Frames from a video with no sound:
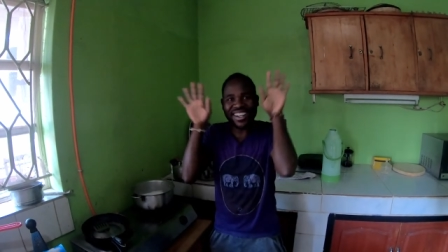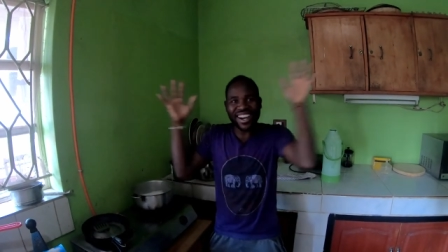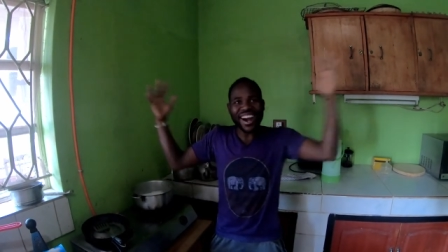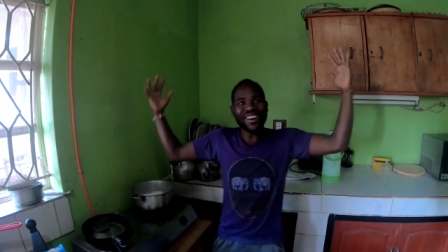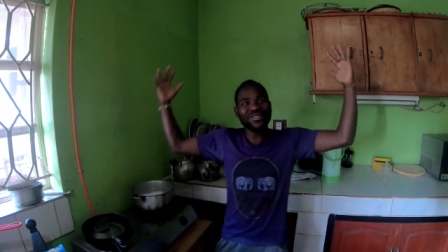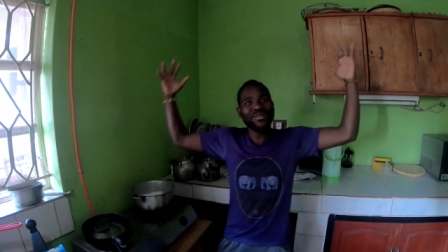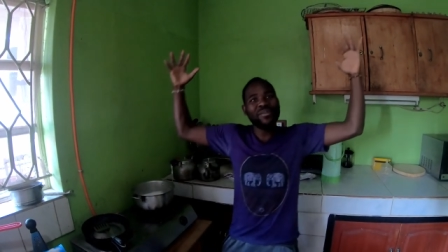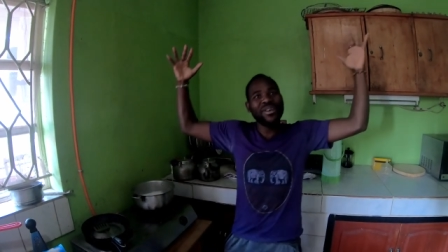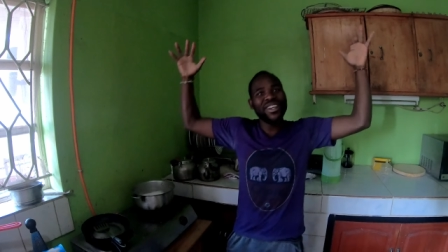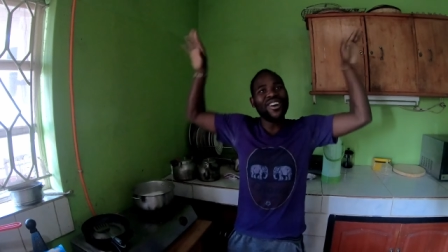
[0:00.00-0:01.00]
cows with
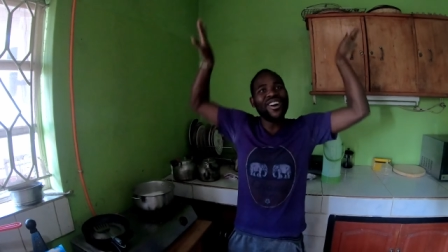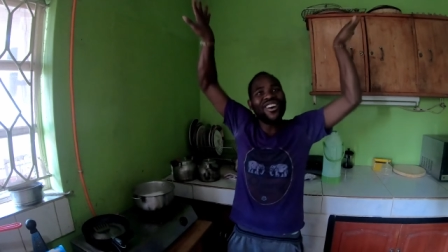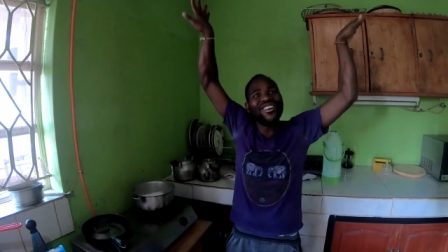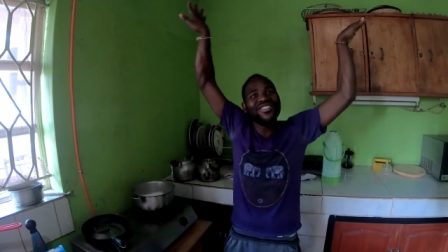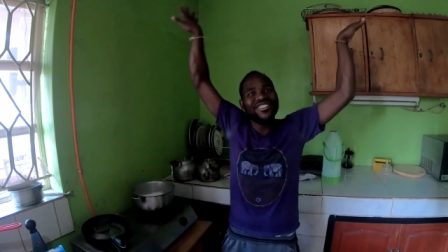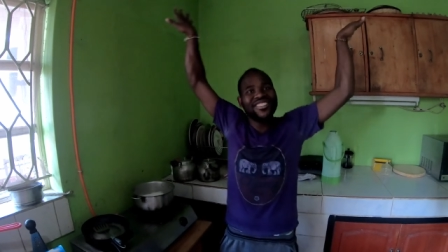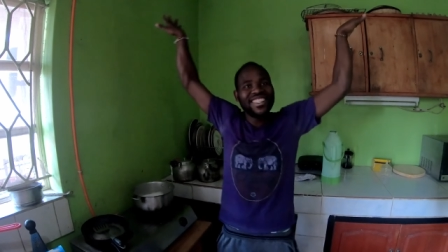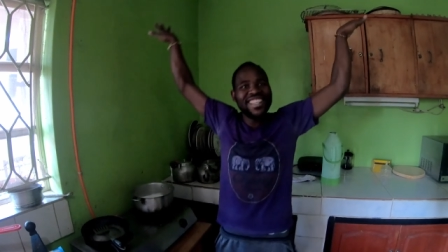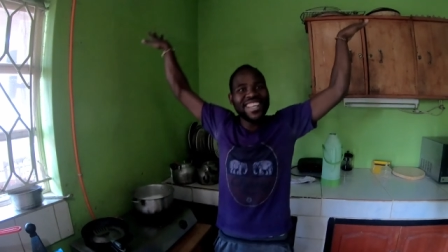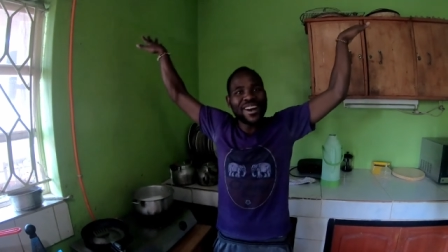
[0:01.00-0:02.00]
big horns,
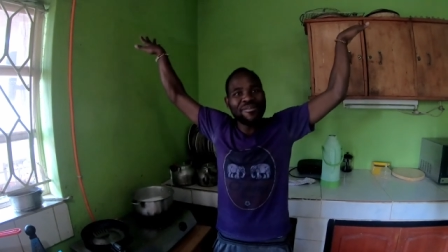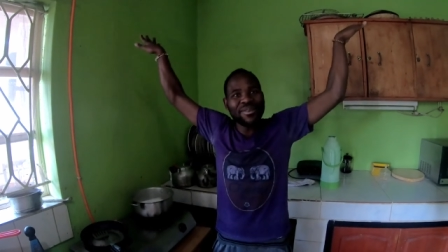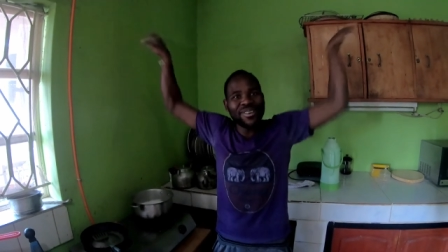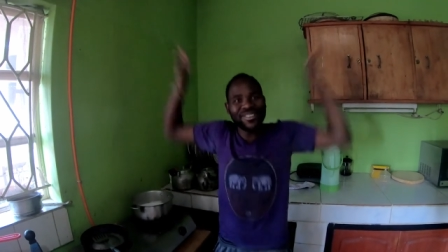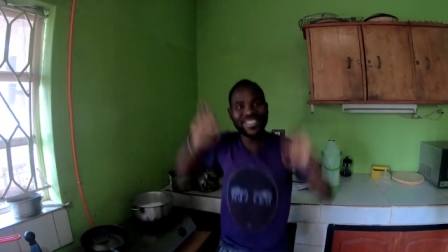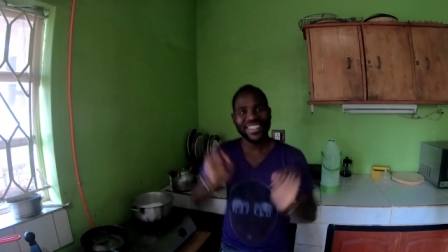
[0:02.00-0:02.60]
inyambo.